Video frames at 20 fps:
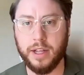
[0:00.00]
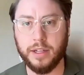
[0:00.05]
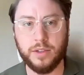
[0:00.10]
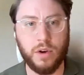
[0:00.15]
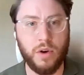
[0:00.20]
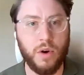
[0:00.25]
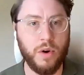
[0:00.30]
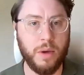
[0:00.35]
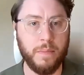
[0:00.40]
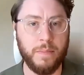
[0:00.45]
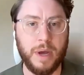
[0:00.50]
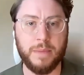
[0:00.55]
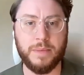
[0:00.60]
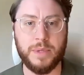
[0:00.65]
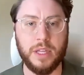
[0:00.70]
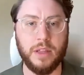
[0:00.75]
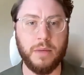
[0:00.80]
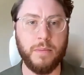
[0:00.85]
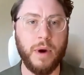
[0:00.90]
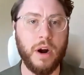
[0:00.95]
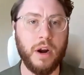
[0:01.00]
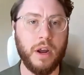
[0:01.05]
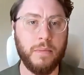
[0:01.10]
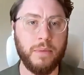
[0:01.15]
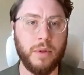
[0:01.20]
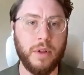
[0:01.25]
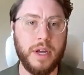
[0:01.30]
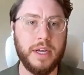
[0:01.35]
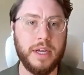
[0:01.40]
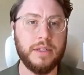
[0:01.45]
It's Coke and Pepsi in the
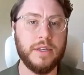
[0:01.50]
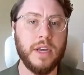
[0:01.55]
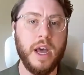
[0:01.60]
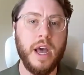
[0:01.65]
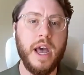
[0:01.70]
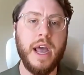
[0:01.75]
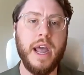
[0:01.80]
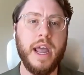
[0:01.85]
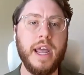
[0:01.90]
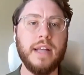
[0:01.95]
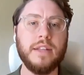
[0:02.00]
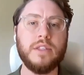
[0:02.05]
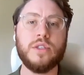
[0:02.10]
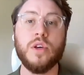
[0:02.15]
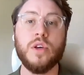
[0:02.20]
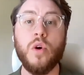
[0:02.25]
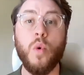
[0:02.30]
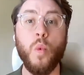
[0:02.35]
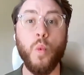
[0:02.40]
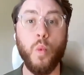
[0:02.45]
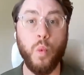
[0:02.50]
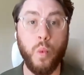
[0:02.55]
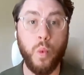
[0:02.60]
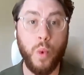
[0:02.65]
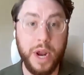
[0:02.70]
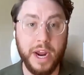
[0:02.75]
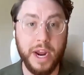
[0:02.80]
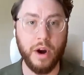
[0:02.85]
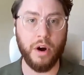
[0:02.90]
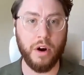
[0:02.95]
marketplace. It's
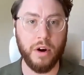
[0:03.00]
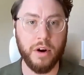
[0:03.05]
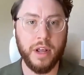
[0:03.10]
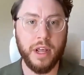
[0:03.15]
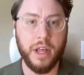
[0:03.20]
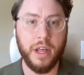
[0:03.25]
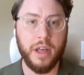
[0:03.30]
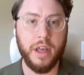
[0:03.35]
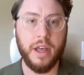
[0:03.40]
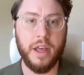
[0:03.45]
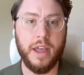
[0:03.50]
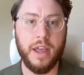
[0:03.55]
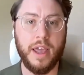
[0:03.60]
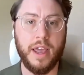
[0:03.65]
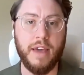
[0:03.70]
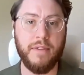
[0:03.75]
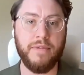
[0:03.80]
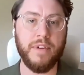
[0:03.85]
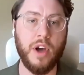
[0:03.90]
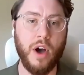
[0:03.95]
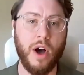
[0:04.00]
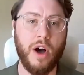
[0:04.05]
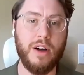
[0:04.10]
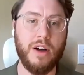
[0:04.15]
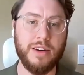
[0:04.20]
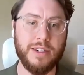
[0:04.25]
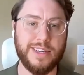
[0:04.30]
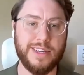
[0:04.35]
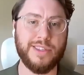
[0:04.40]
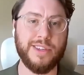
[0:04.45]
weird if
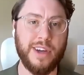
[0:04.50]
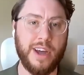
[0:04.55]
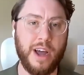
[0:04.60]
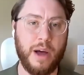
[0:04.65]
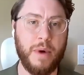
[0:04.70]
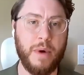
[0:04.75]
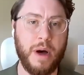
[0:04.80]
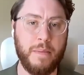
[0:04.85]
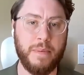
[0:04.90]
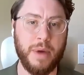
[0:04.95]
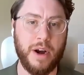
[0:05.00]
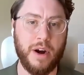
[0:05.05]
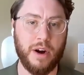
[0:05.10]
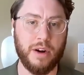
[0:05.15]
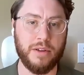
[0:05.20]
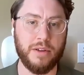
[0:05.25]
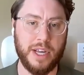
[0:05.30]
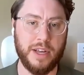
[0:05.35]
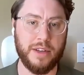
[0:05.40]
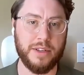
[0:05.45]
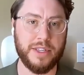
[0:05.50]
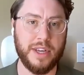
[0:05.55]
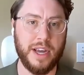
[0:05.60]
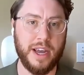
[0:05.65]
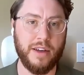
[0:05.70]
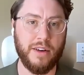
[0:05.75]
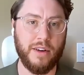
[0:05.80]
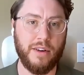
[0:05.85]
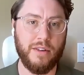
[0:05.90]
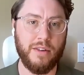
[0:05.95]
Gong doesn't come up in our sales
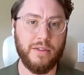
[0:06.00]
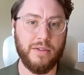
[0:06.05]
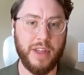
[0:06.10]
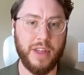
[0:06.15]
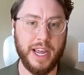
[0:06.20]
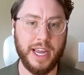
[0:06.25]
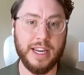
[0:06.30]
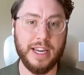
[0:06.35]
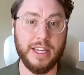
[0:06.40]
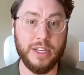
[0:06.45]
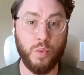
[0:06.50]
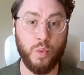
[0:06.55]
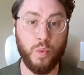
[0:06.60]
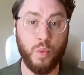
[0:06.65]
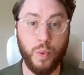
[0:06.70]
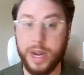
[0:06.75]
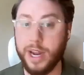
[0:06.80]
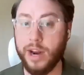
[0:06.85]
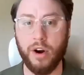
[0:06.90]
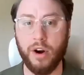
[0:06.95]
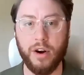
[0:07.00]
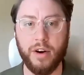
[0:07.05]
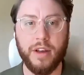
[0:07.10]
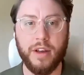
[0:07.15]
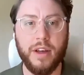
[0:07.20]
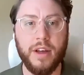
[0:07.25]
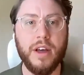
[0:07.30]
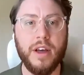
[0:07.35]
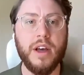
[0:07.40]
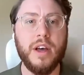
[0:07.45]
cycle. Like, it is weird.